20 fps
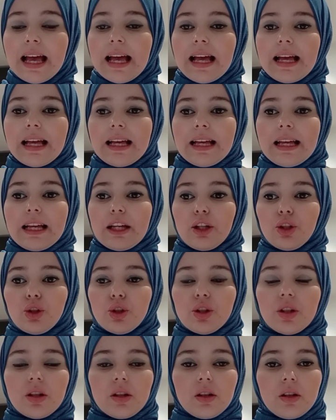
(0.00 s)

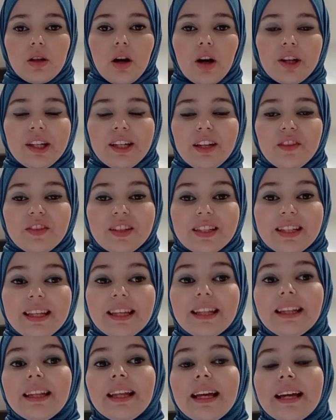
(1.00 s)
good auditive
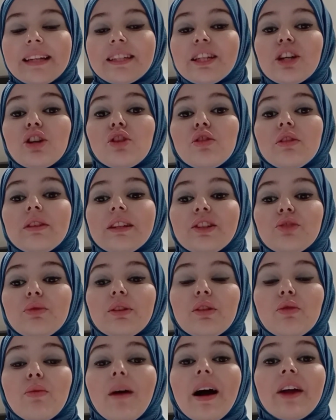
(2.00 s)
skill, and it
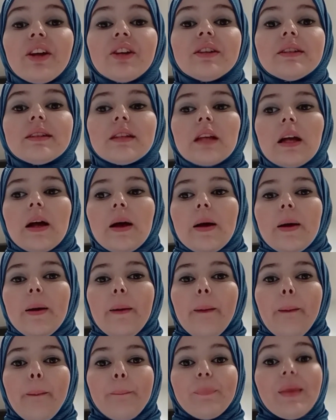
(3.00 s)
requires
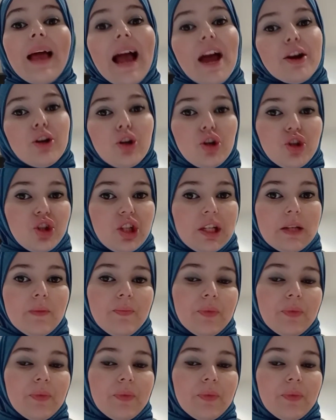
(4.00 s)
energy.